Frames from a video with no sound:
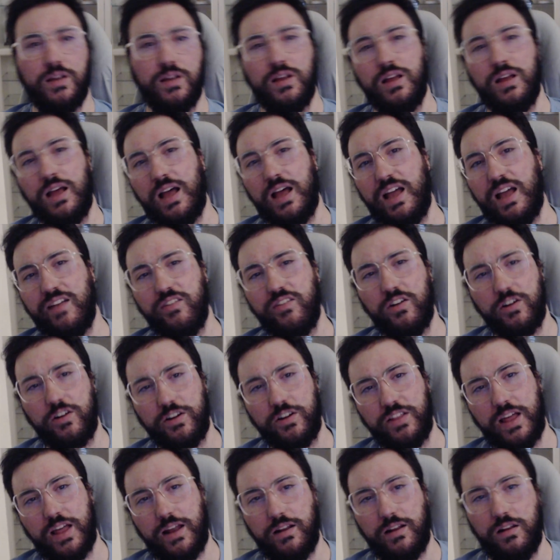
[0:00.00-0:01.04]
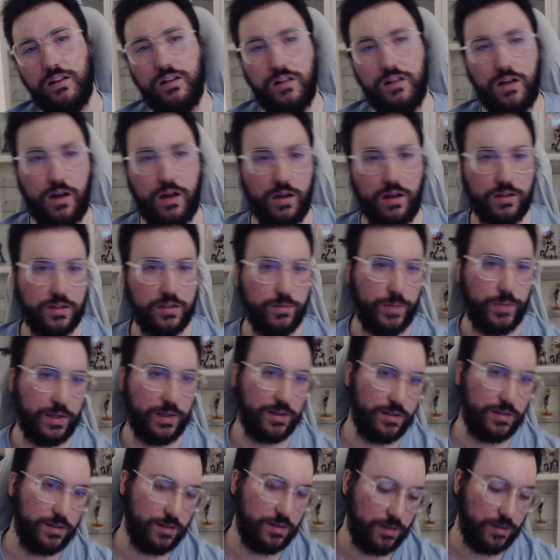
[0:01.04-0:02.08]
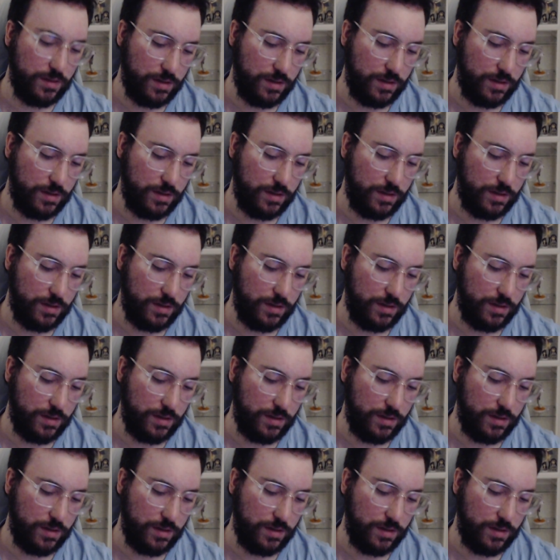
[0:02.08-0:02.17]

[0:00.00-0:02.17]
I've heard that a lot, but